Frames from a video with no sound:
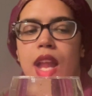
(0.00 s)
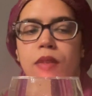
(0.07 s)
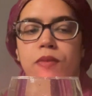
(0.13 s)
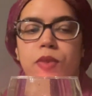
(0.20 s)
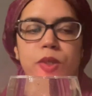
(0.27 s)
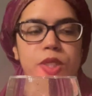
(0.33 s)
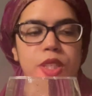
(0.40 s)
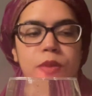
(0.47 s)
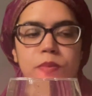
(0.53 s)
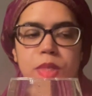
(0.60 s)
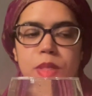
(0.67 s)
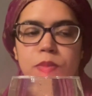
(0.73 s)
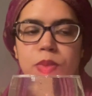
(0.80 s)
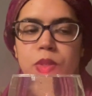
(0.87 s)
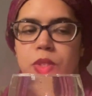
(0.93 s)
for some
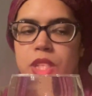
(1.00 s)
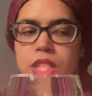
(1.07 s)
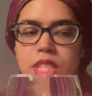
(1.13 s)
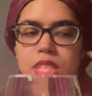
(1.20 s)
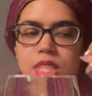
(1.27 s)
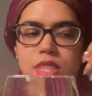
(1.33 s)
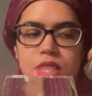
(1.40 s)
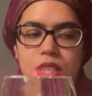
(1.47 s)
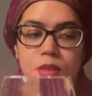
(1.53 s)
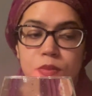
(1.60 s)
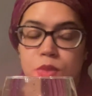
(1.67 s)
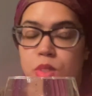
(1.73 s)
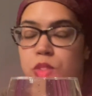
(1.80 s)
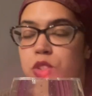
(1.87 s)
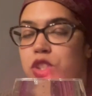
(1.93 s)
people it is
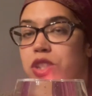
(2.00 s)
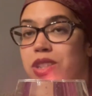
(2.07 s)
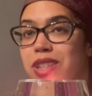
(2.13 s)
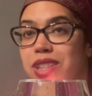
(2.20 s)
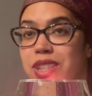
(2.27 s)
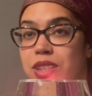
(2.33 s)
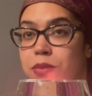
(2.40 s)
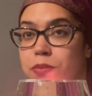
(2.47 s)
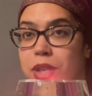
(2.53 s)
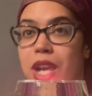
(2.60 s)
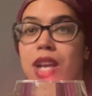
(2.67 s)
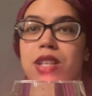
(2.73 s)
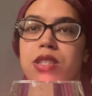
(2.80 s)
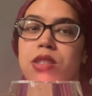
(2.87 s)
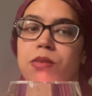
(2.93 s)
emotionally
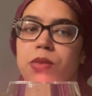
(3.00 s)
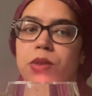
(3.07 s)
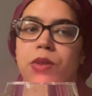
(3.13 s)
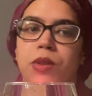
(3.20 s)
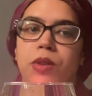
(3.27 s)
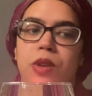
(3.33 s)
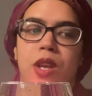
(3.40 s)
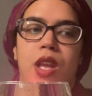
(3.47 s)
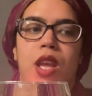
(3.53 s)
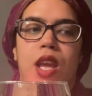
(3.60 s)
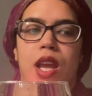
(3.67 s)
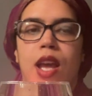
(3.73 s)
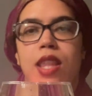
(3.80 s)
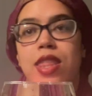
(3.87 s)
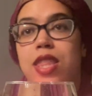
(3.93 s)
impossible
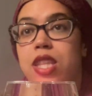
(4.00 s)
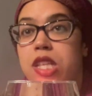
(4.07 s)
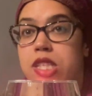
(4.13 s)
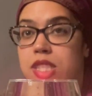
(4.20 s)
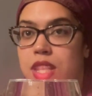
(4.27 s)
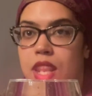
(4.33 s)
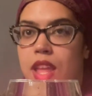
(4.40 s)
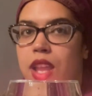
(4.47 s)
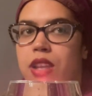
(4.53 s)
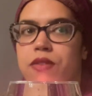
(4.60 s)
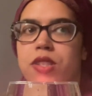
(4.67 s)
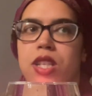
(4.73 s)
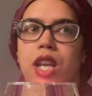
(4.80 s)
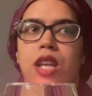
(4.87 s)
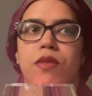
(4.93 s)
this
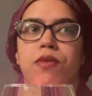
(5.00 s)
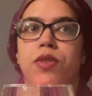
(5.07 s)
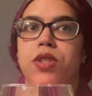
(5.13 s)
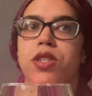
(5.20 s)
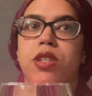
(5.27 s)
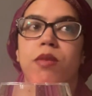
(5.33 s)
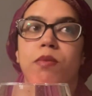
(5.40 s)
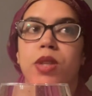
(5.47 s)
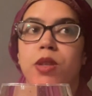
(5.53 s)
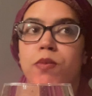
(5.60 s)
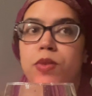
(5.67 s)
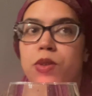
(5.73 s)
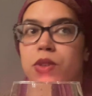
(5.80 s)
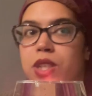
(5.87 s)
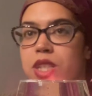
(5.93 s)
lifetime. For some
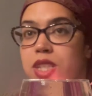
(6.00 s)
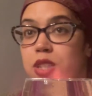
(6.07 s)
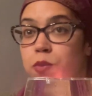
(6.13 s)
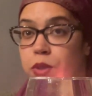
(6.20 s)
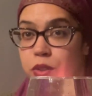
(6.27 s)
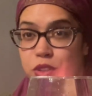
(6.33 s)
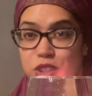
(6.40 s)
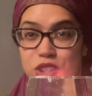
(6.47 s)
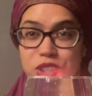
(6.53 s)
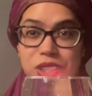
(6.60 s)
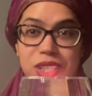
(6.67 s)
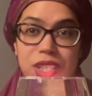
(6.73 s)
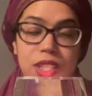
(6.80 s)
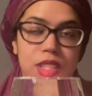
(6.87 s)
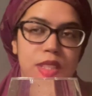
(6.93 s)
people it is
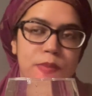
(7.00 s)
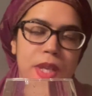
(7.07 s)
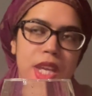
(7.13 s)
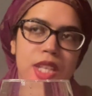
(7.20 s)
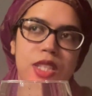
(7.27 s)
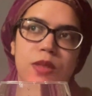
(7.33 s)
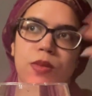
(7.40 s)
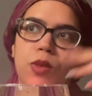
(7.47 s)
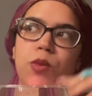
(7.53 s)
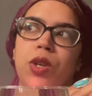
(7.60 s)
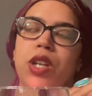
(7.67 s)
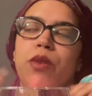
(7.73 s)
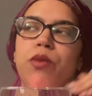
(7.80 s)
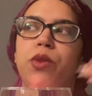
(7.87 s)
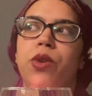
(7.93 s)
spiritually impossible,
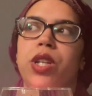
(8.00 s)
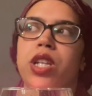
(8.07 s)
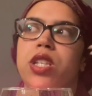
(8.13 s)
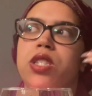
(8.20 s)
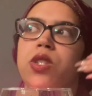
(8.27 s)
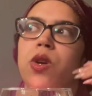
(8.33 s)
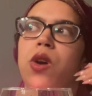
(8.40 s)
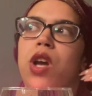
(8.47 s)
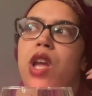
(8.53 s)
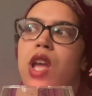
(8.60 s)
whatever it is. So